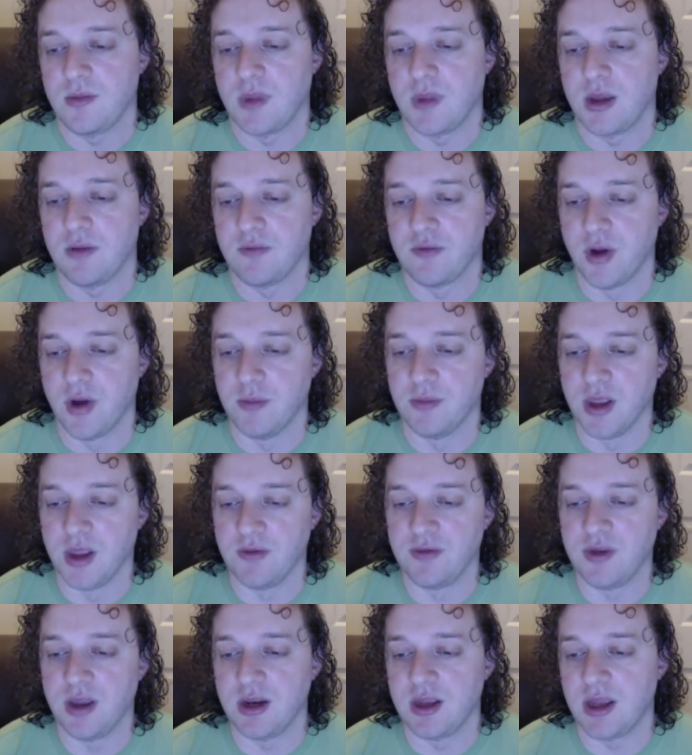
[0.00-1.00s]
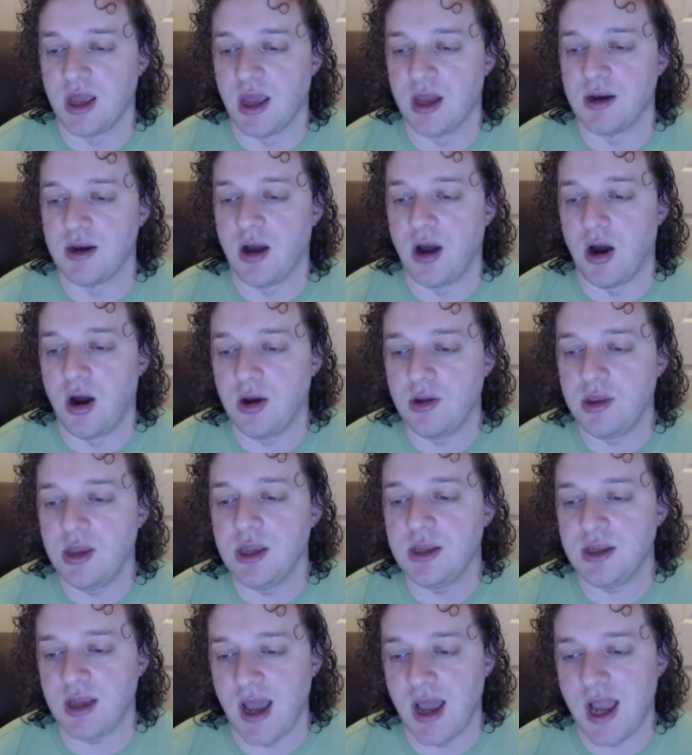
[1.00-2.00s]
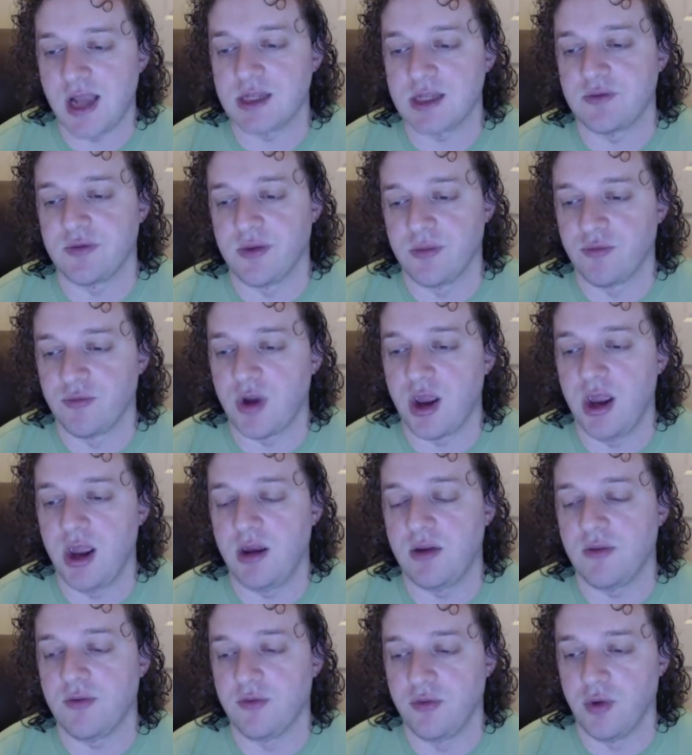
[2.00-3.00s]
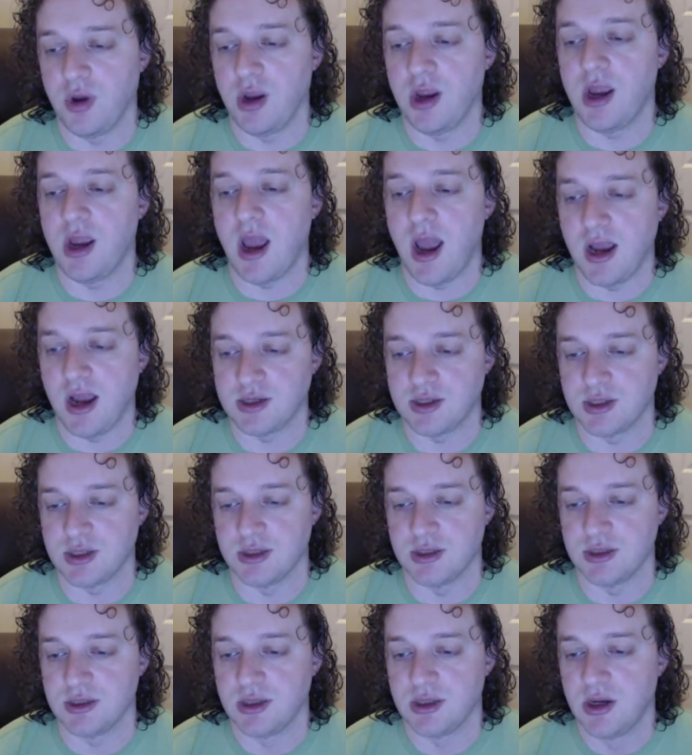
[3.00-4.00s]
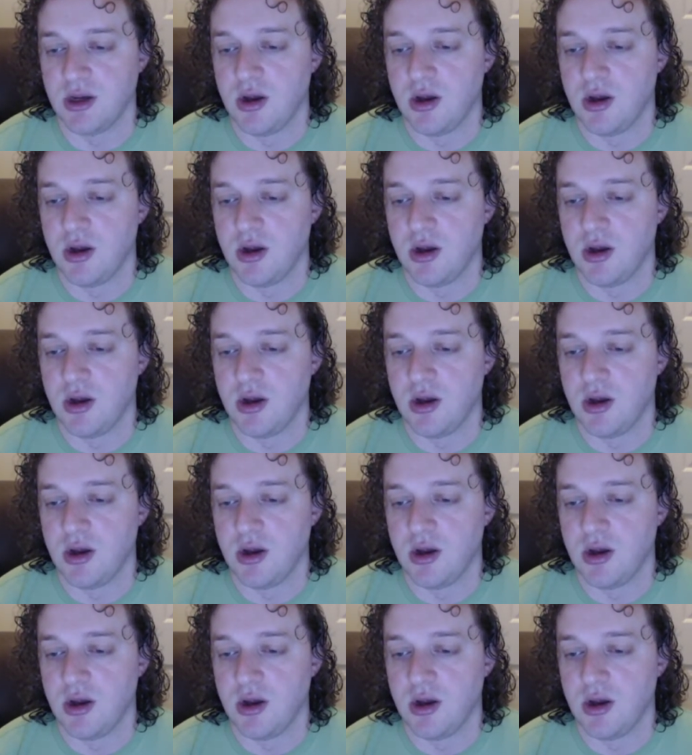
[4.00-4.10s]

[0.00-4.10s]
from Livgin again. Are the attacks from Rake free actions?